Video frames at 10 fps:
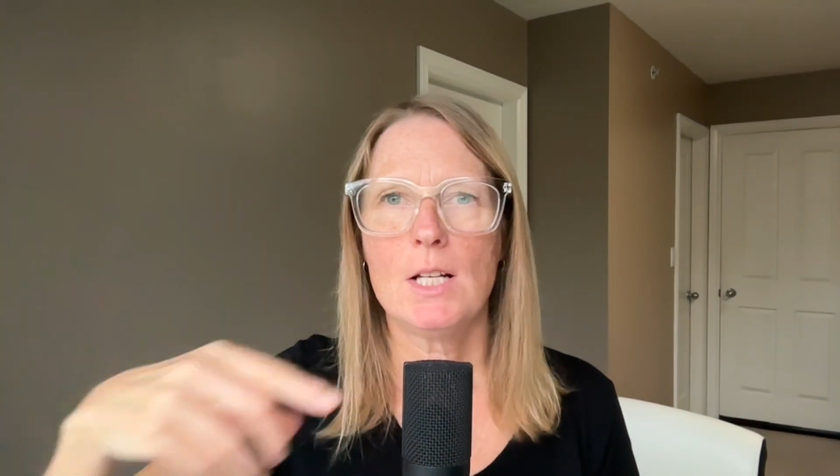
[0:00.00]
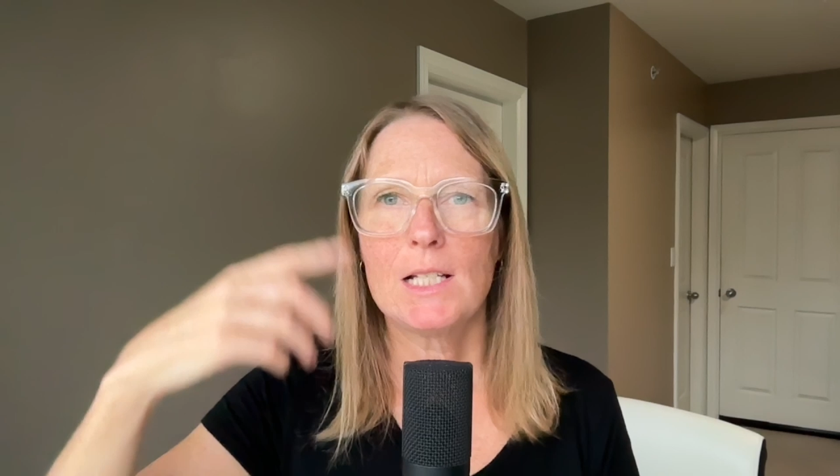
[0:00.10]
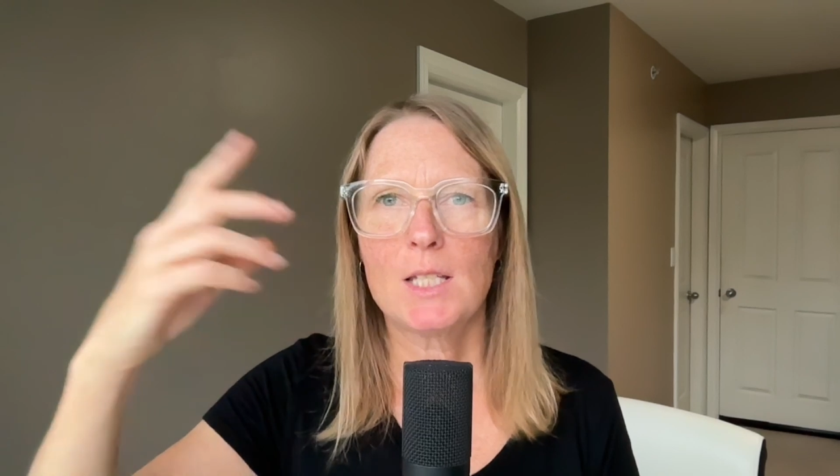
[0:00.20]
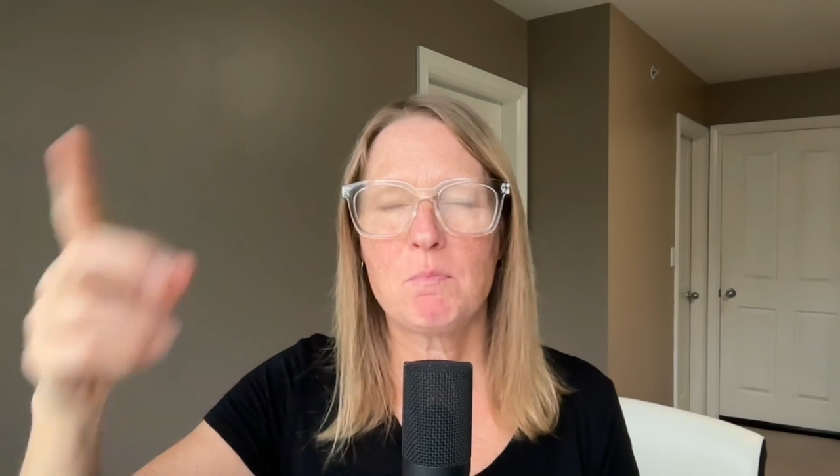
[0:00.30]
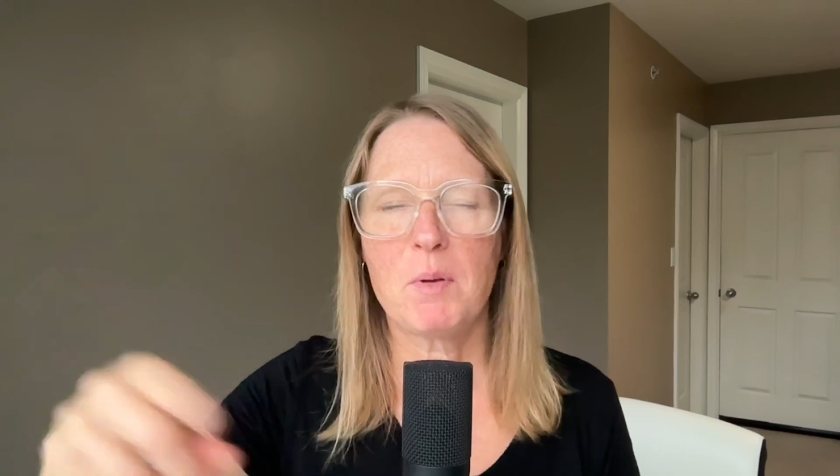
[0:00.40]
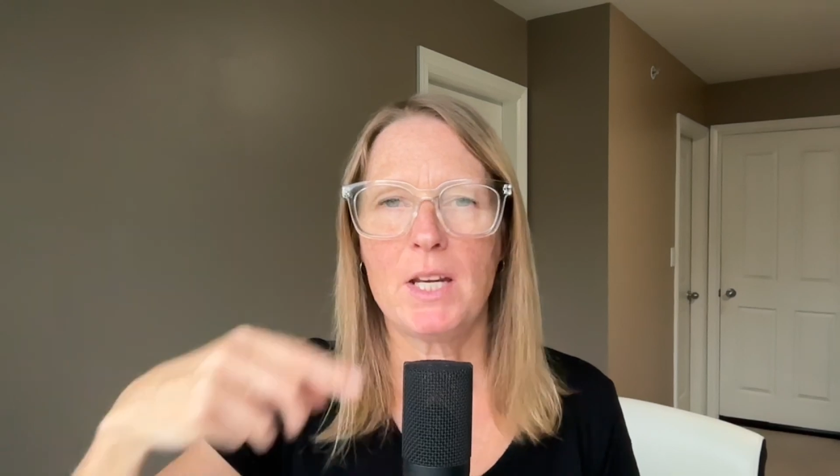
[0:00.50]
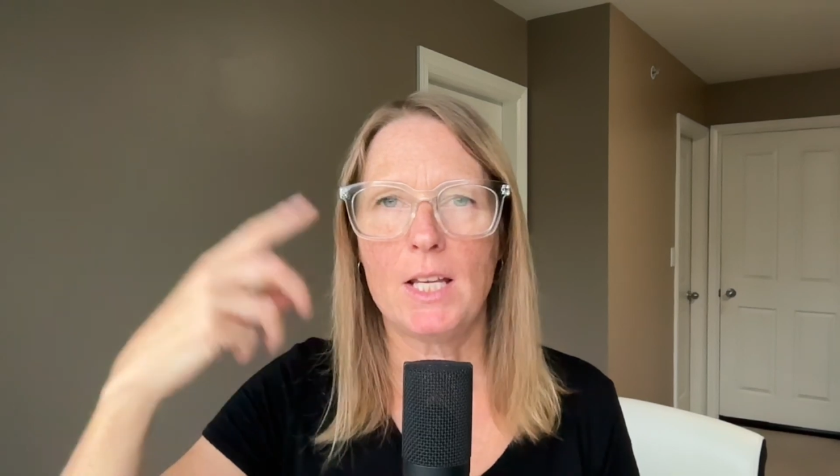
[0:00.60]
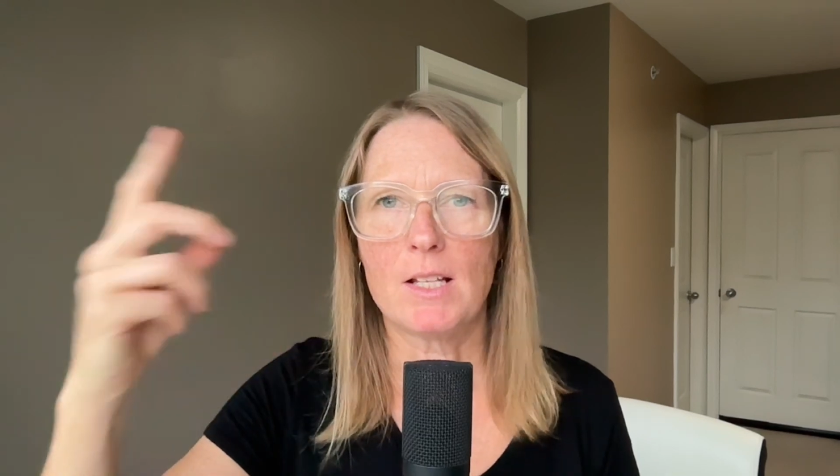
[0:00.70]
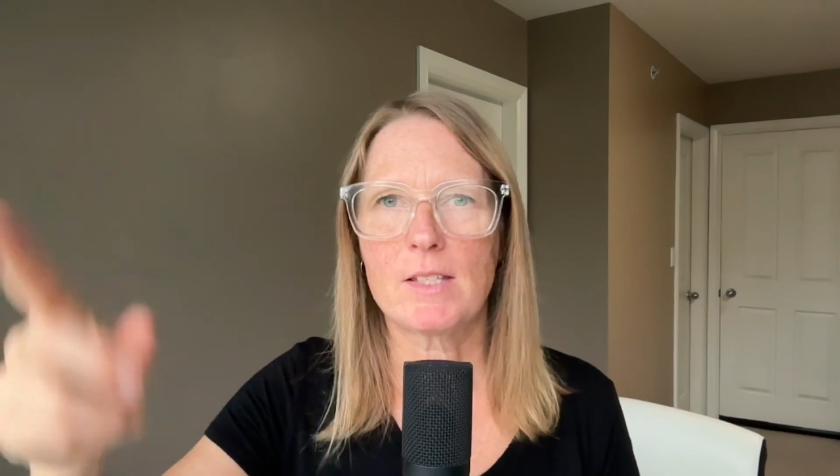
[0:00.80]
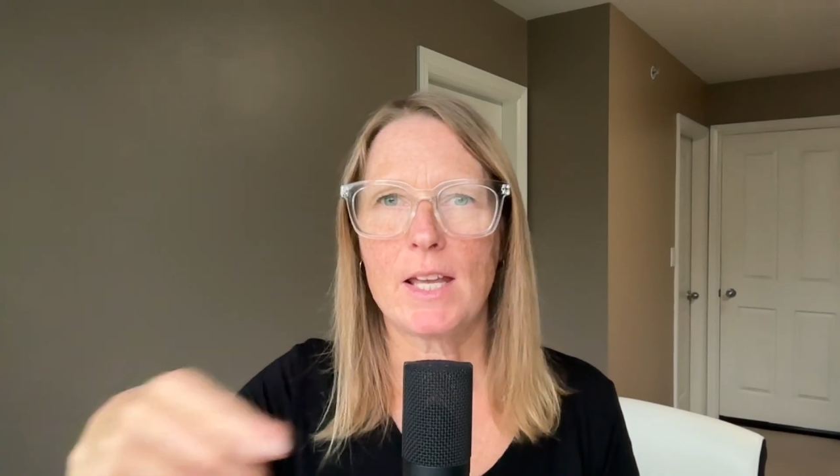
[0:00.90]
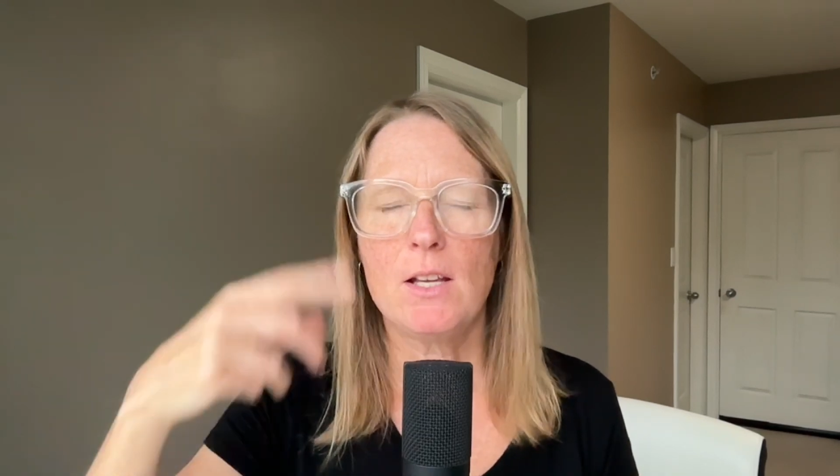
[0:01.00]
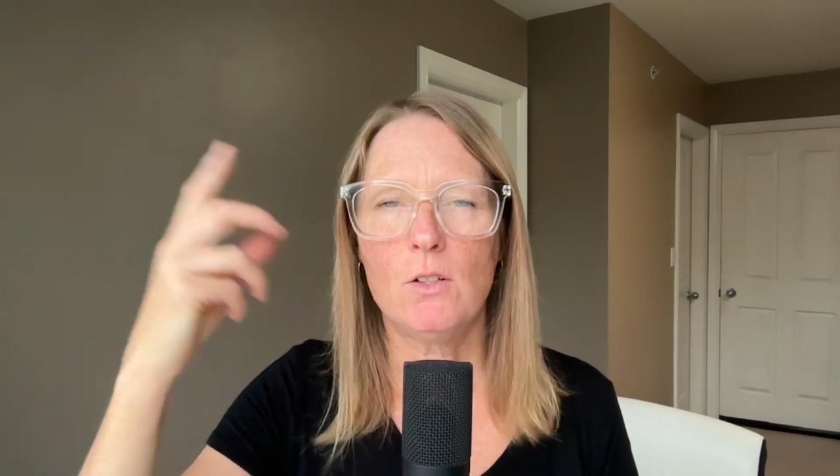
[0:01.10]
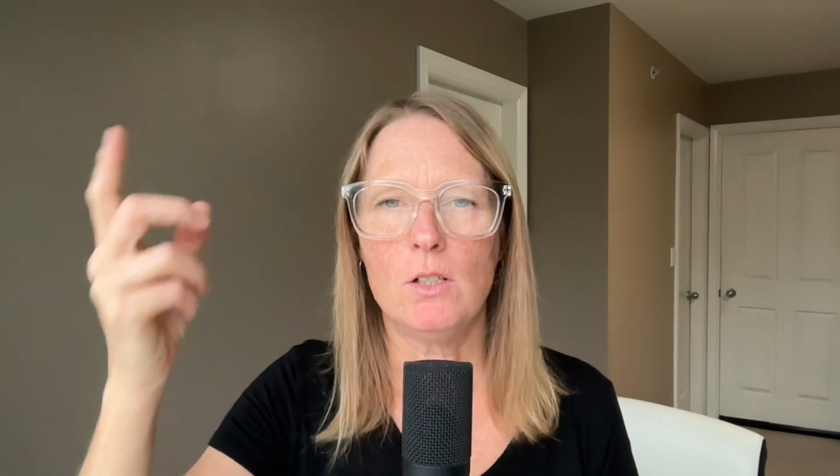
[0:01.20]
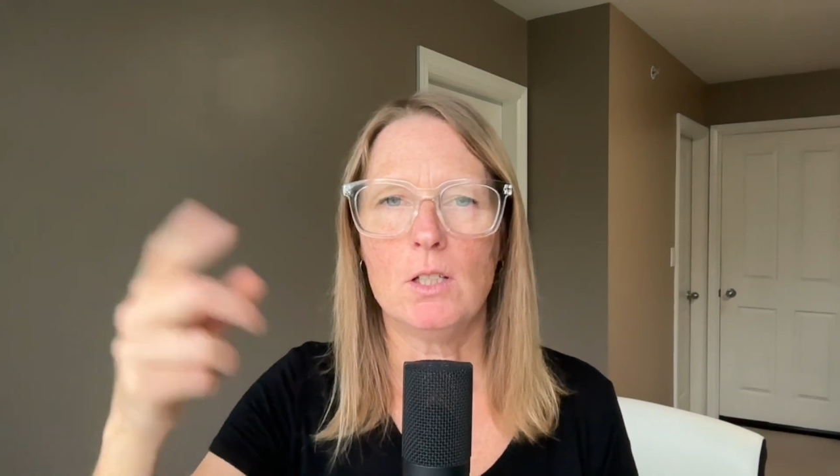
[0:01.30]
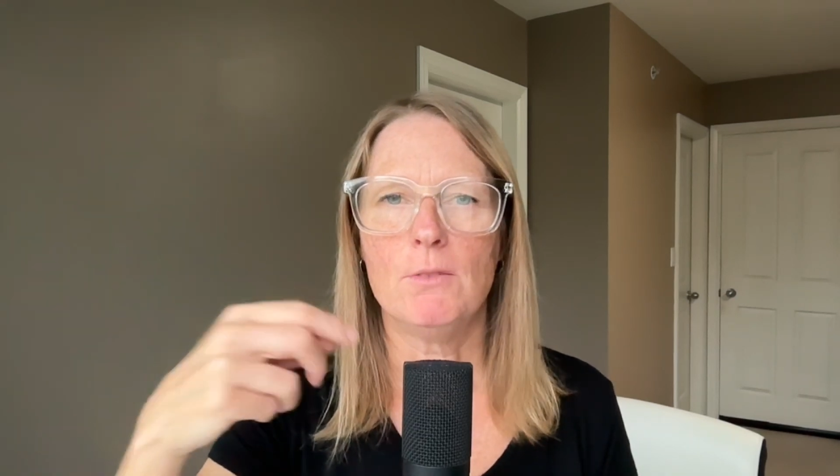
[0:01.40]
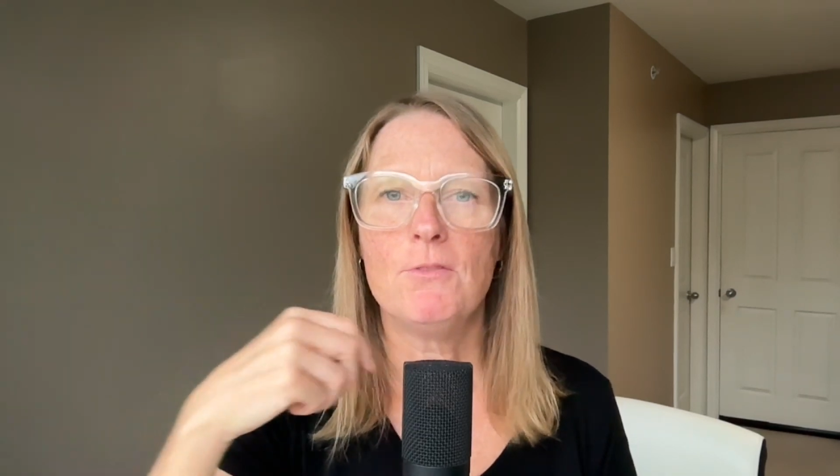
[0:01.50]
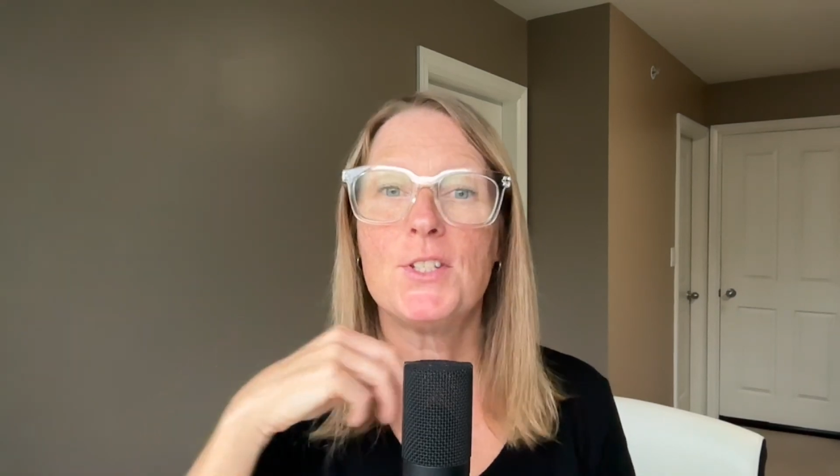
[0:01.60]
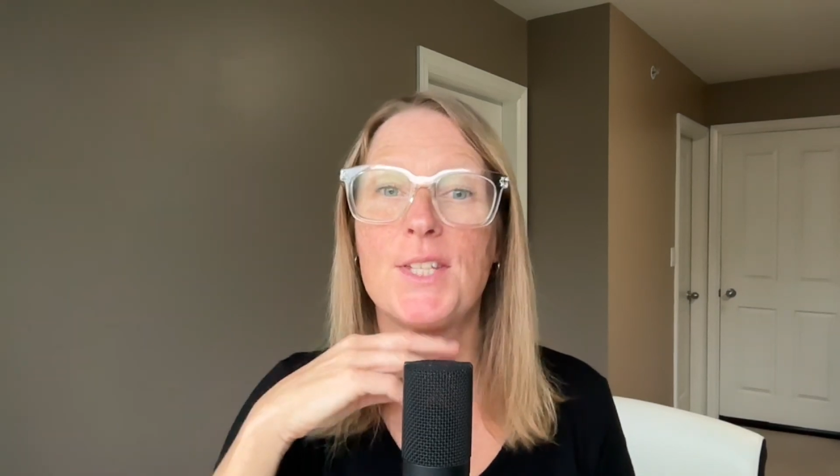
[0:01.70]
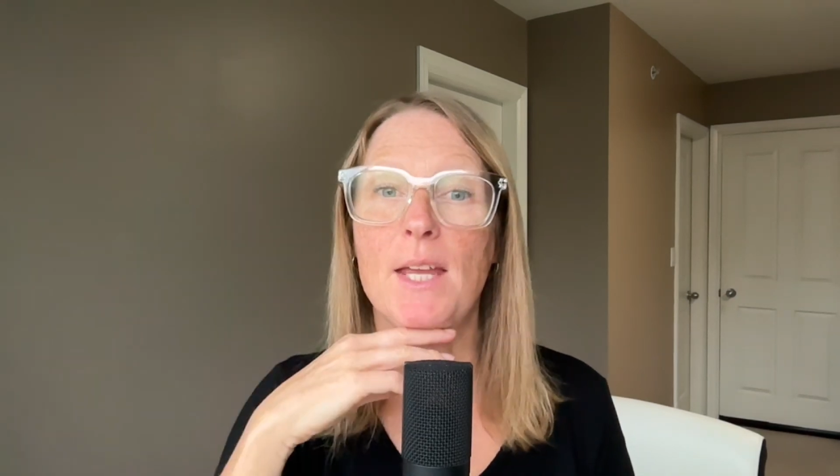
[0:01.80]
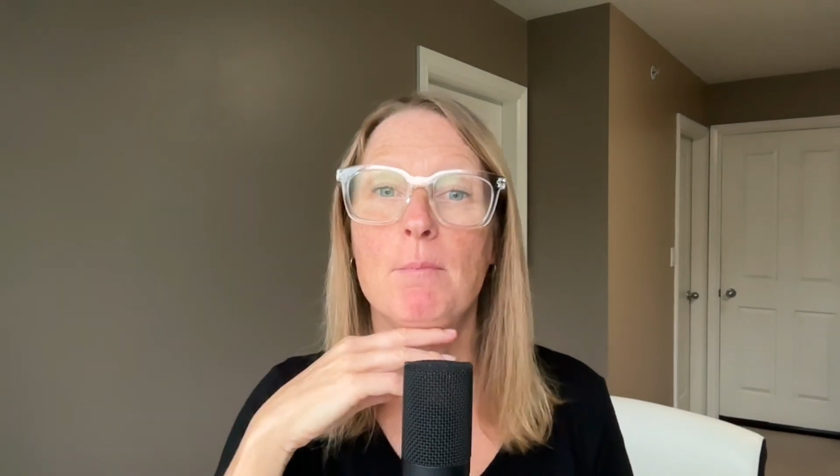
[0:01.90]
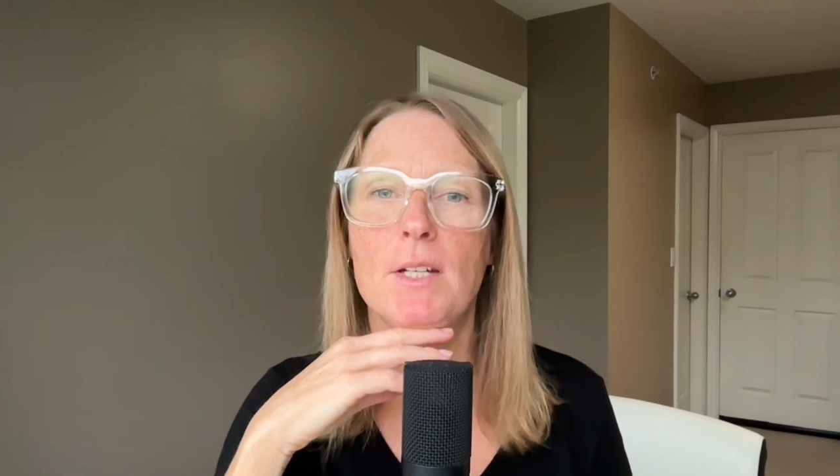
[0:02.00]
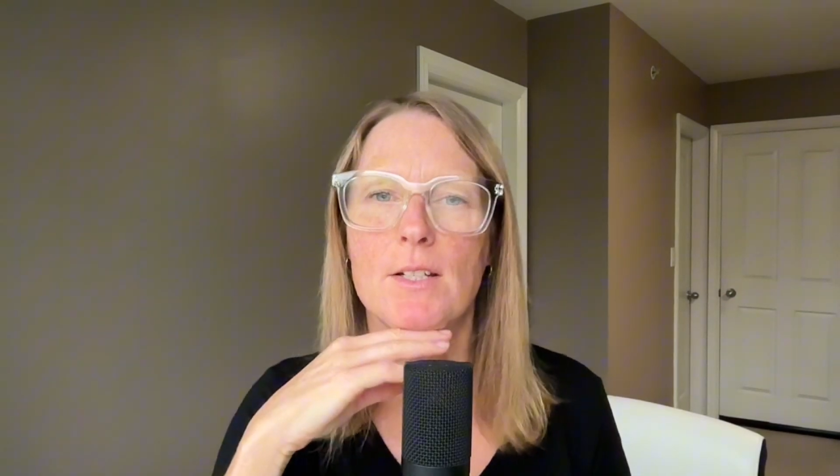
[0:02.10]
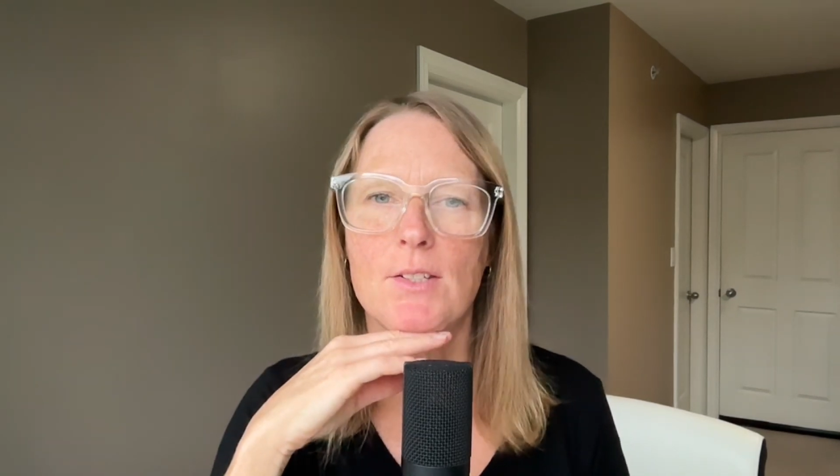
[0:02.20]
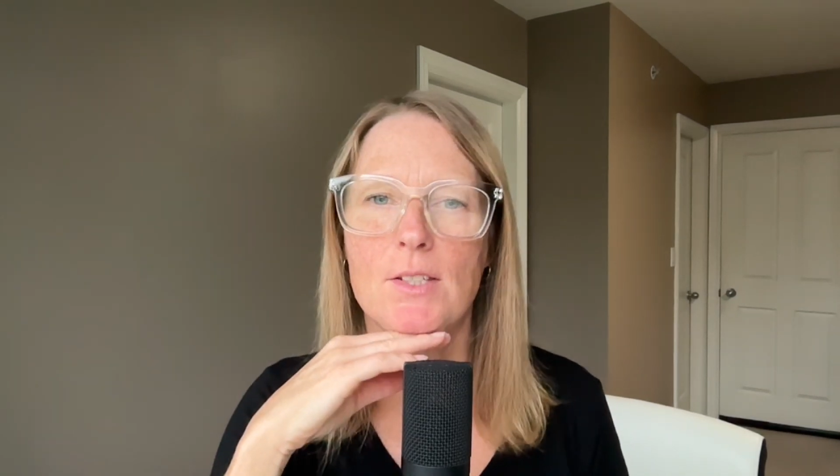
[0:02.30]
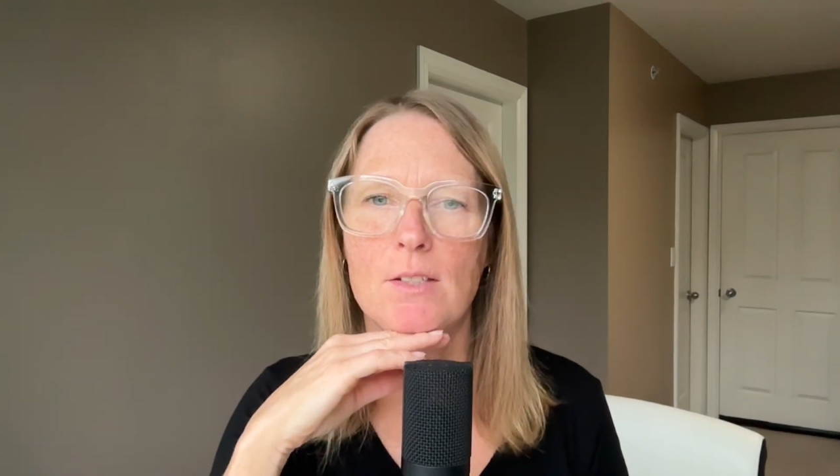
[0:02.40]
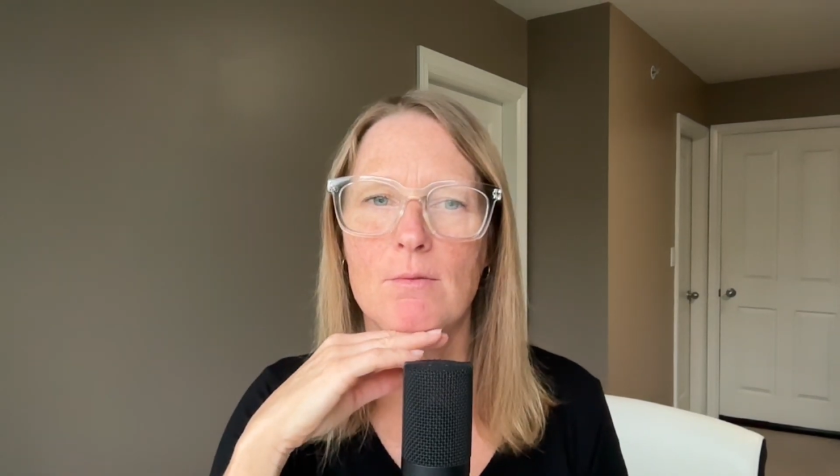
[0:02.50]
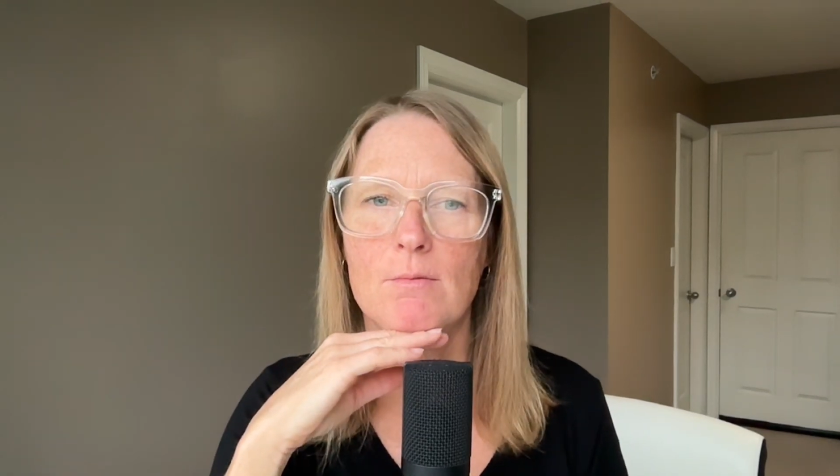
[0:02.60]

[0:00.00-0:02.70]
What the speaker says: spinning cycle of sameness.